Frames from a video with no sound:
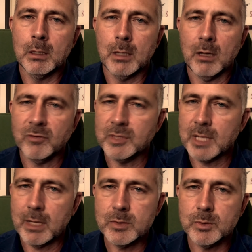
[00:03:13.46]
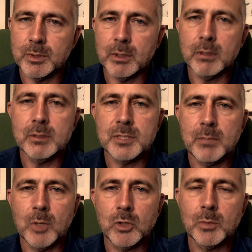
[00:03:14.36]
Now, oftentimes when there is a
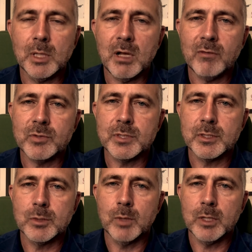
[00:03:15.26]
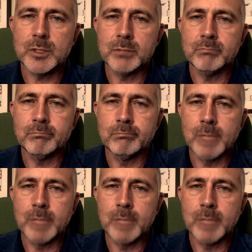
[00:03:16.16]
multiple offer situation,